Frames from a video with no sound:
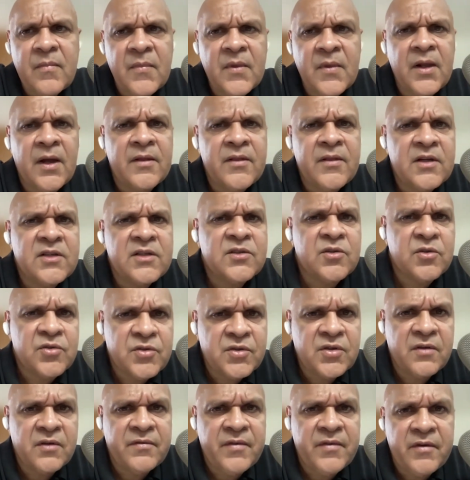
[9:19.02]
other
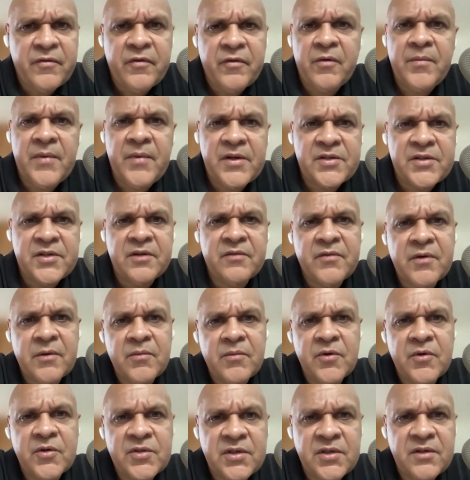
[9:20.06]
sources of information for
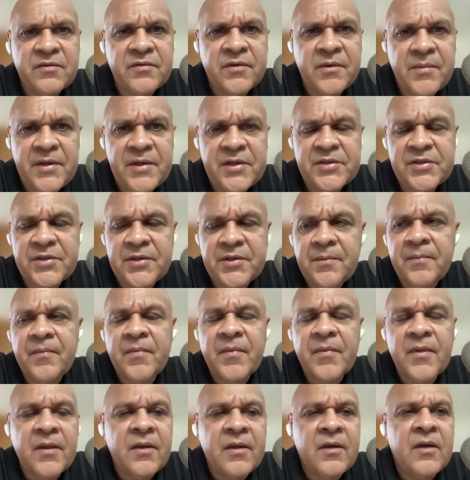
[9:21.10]
most information.
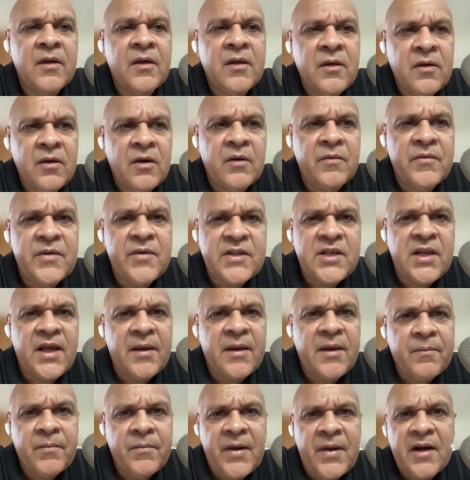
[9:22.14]
Obviously,
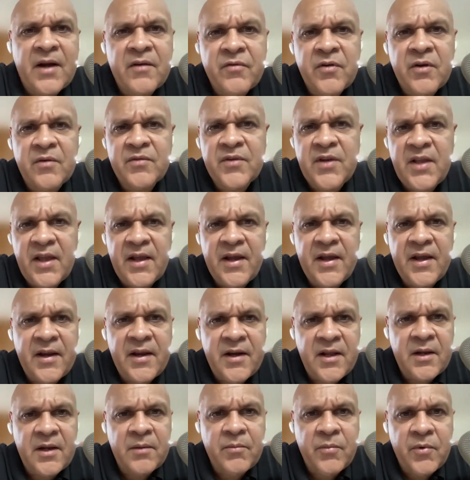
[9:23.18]
platforms like
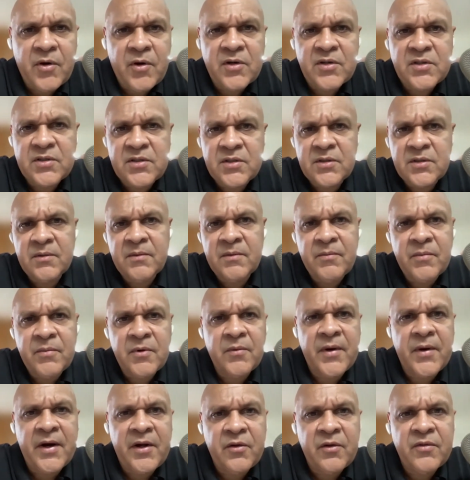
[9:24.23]
INR bonds
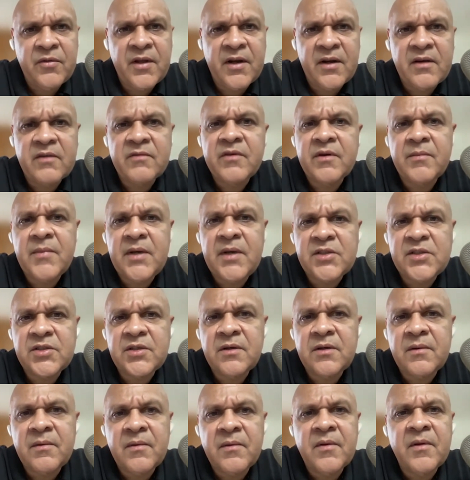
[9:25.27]
provide you that information.
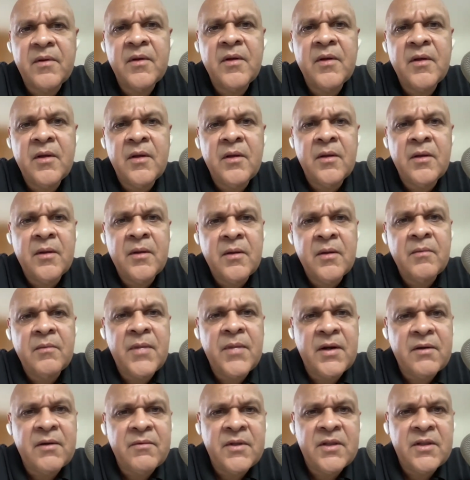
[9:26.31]

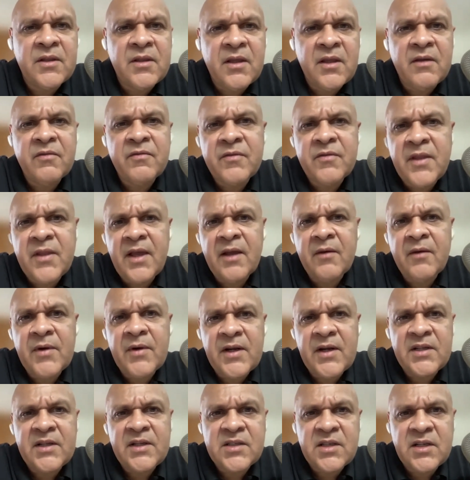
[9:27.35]
But if the
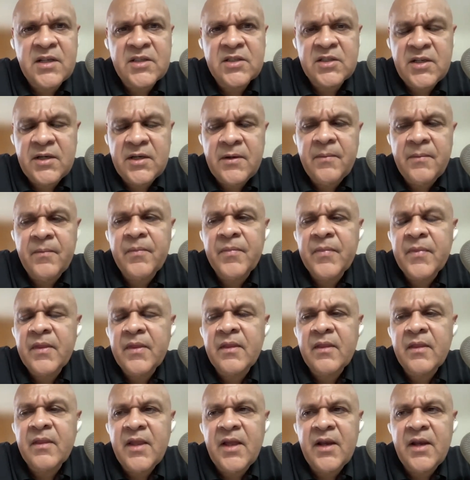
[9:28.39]
equity is listed,
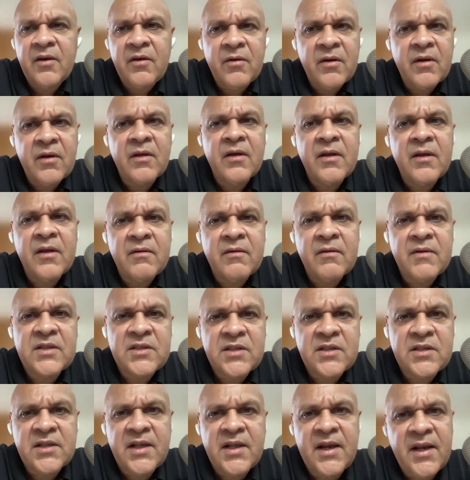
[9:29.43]
then
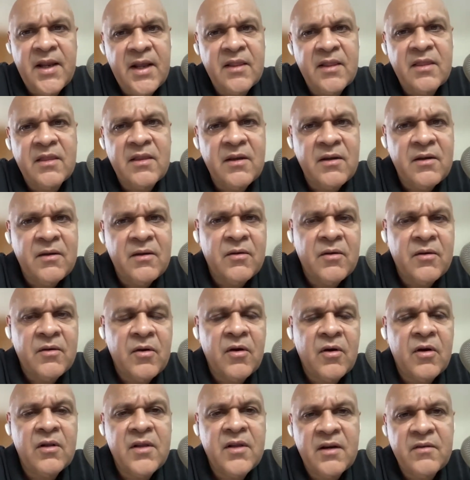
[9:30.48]
investors can get
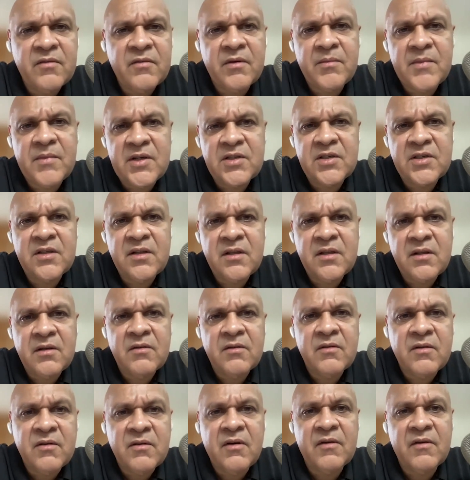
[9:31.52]
all the information
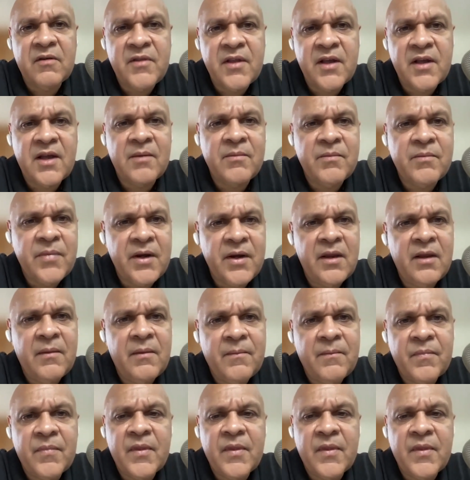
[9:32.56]
of the company